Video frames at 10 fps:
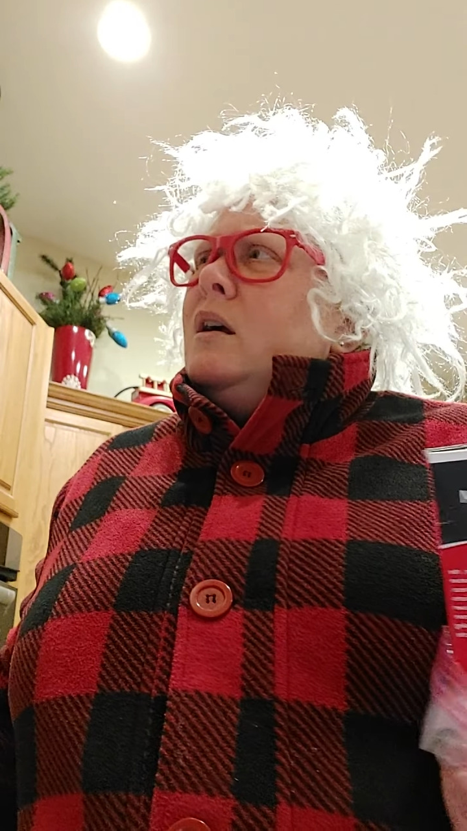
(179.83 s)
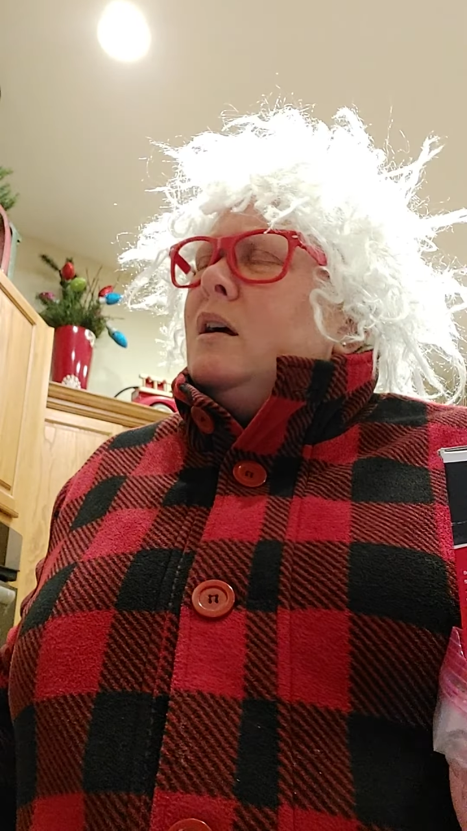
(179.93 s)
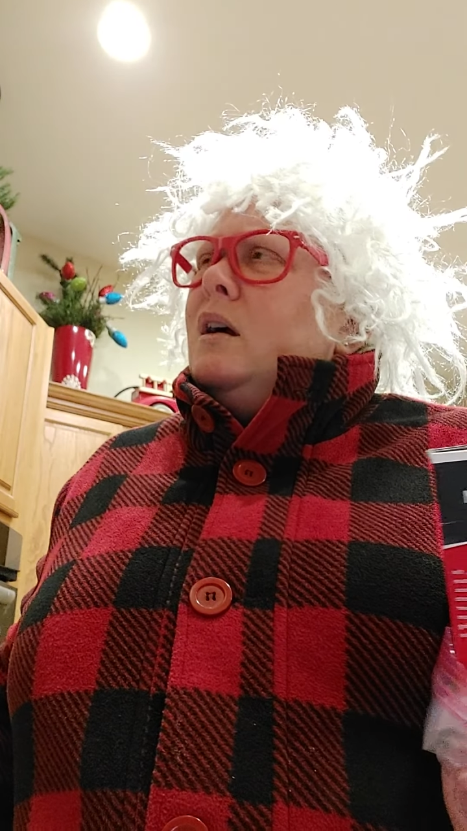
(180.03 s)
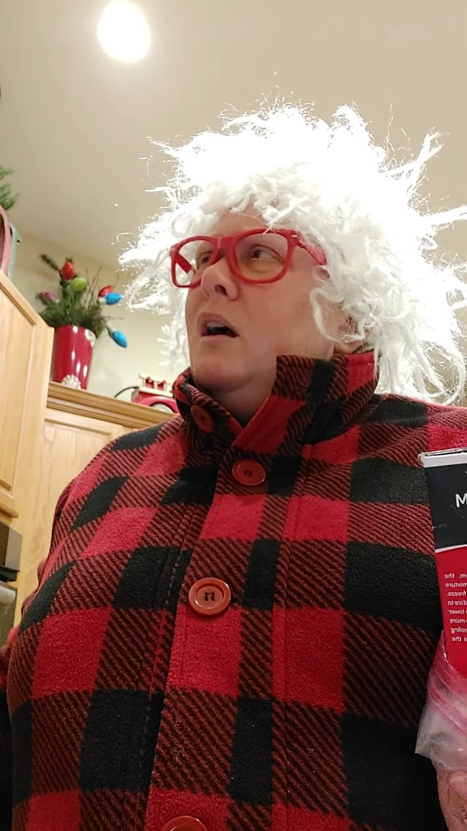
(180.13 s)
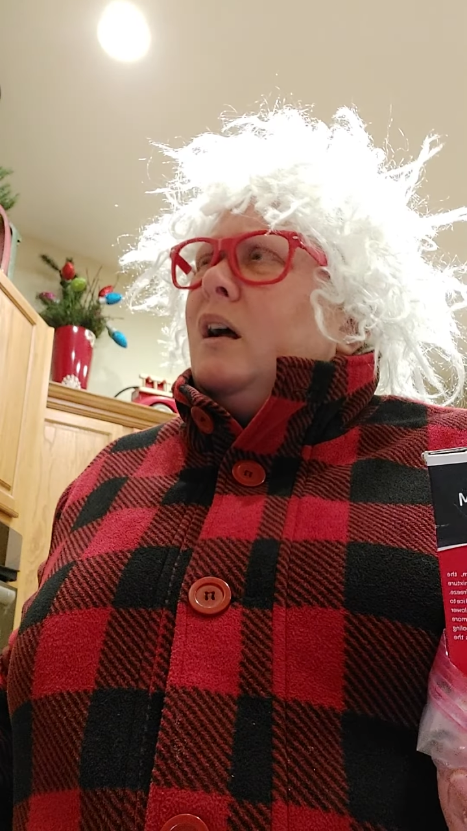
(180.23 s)

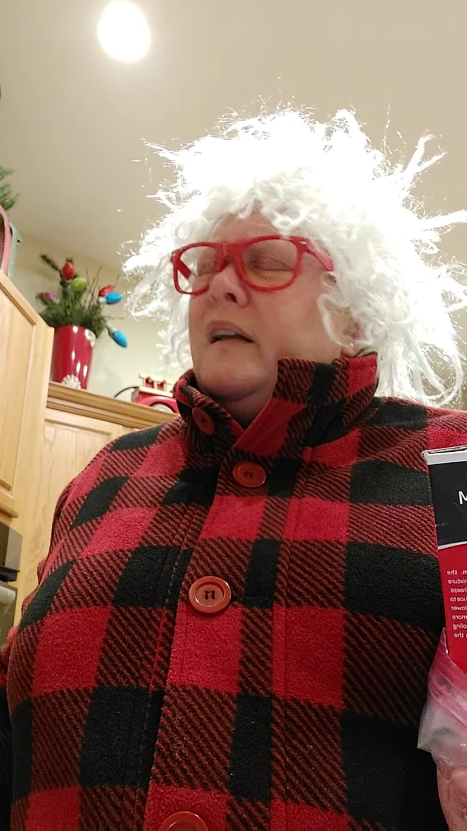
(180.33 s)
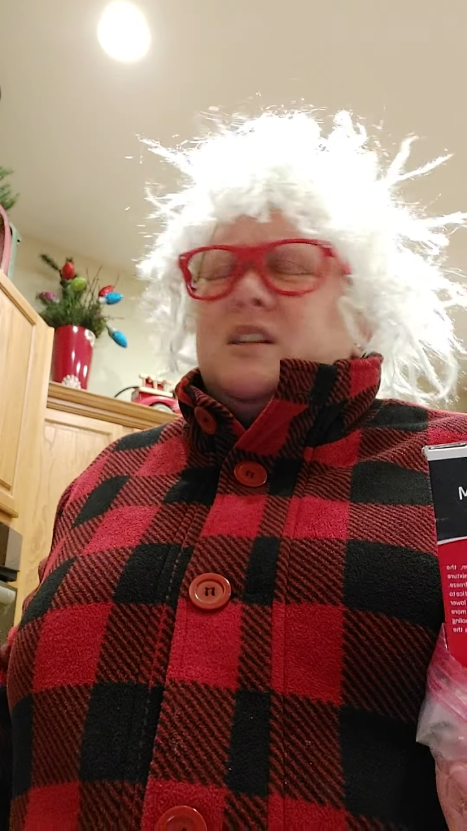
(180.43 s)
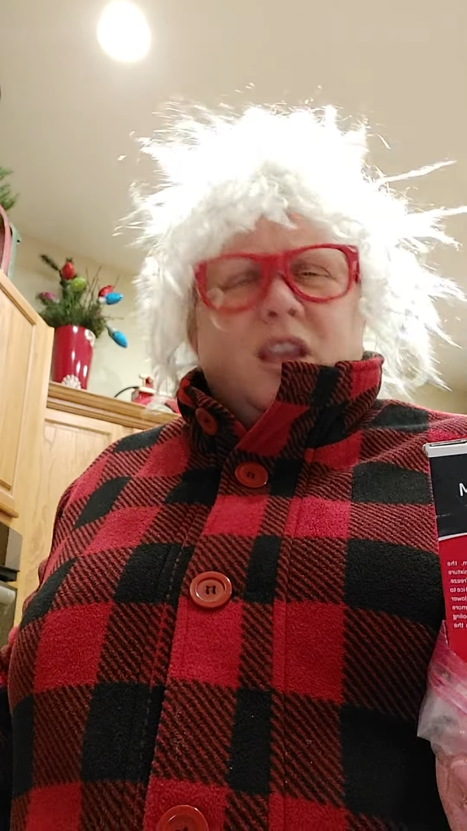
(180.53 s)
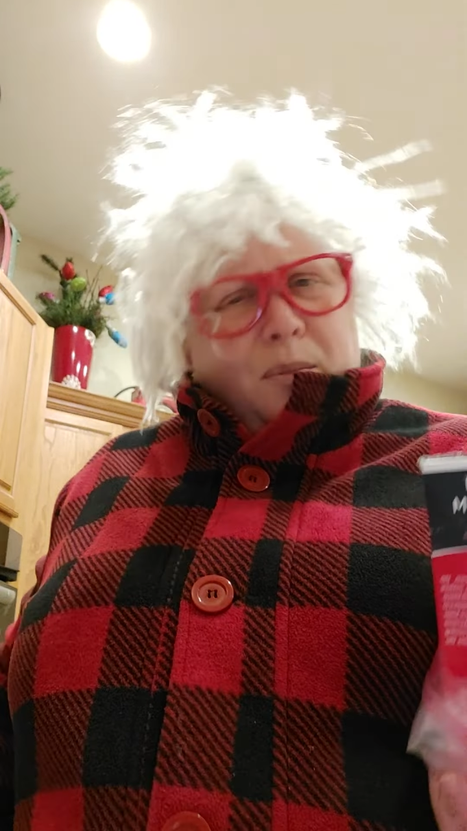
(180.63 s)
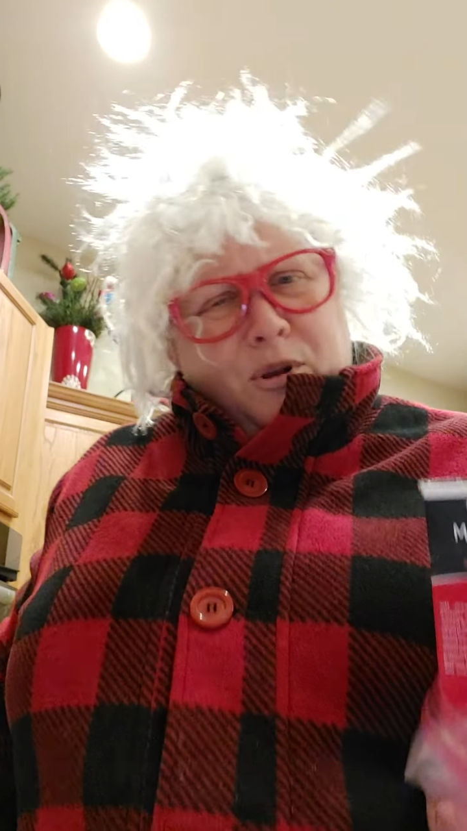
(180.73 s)
Huh,
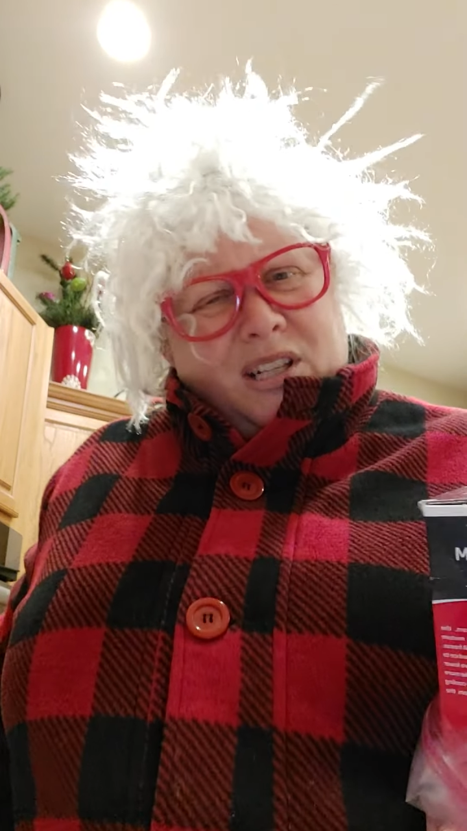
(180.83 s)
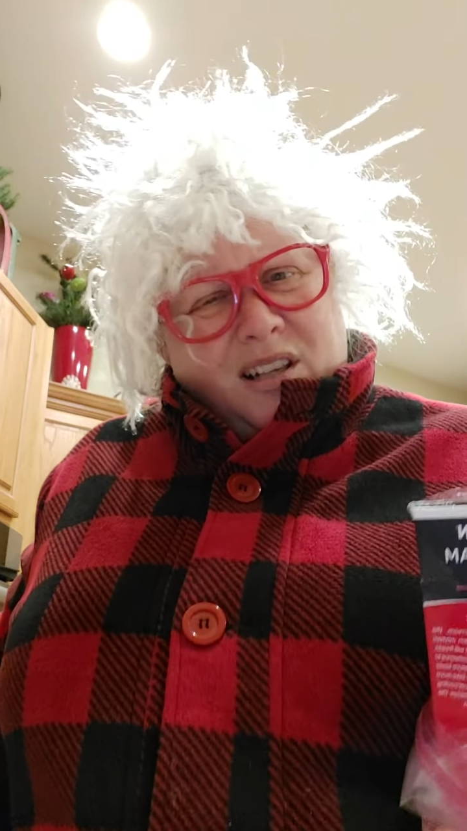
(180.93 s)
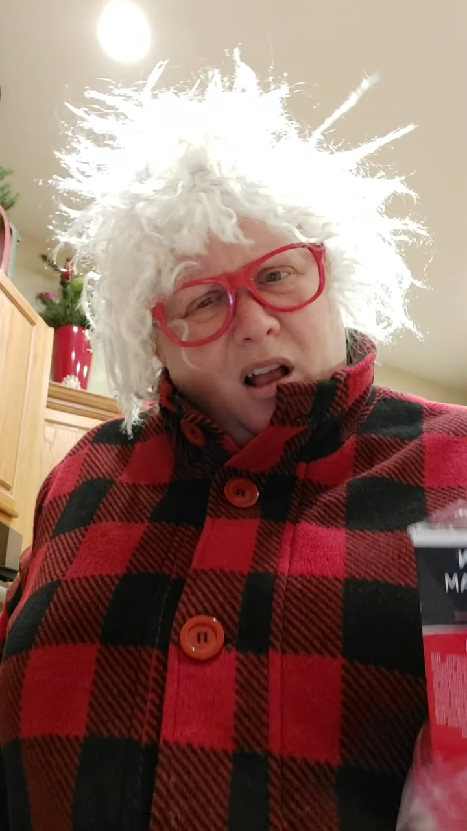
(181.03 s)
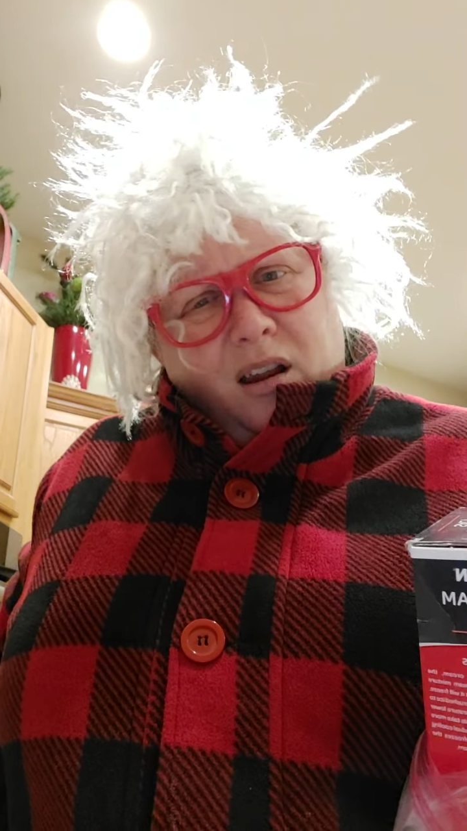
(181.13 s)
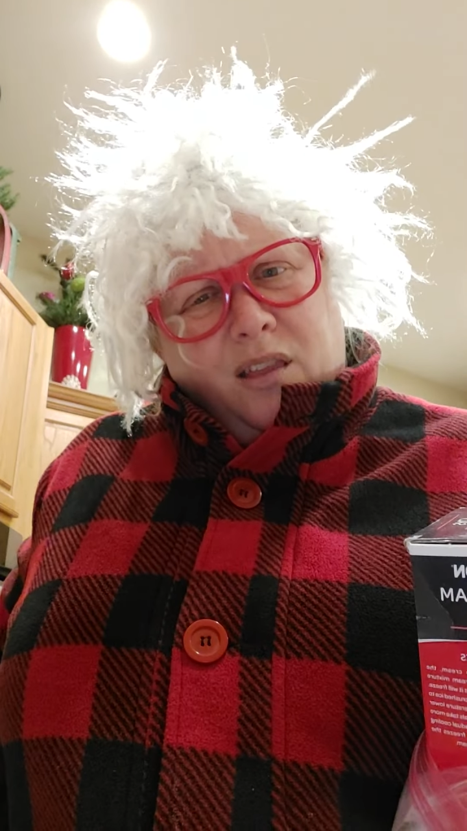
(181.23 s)
do they put
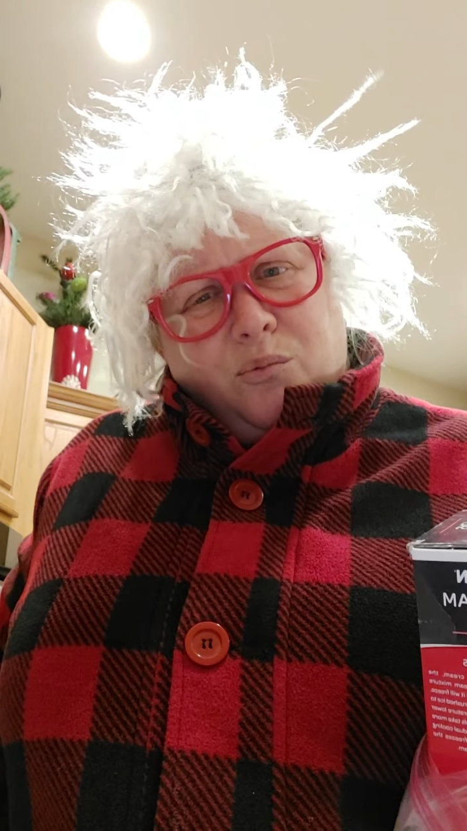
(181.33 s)
salt on the